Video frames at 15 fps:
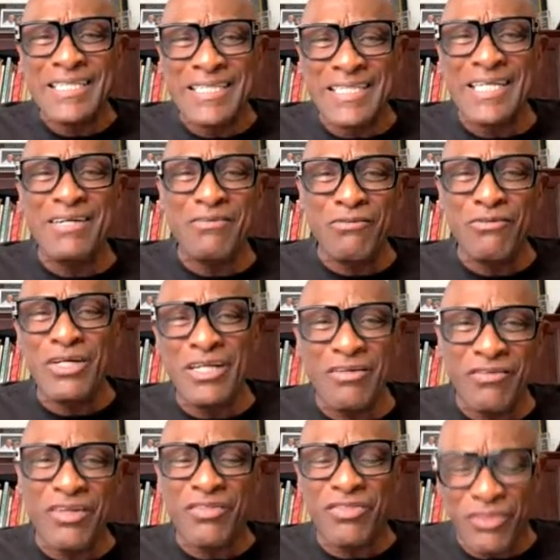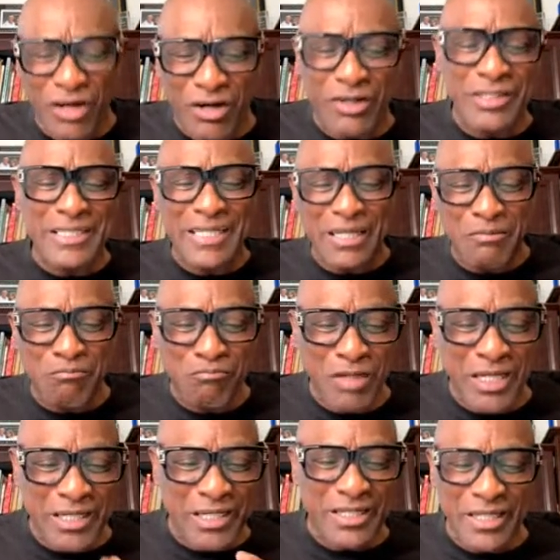Get rid of the thought
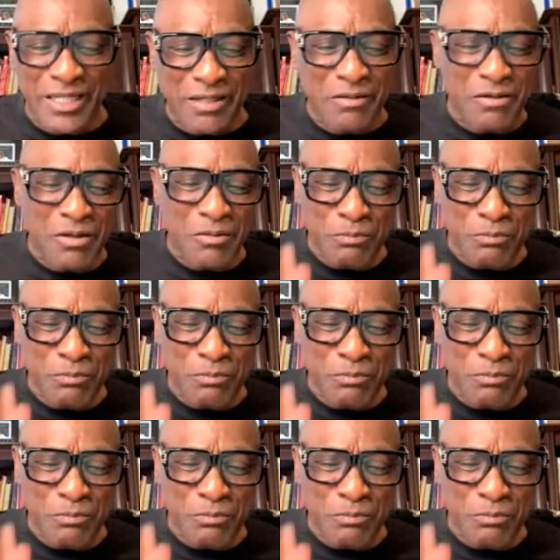immediately.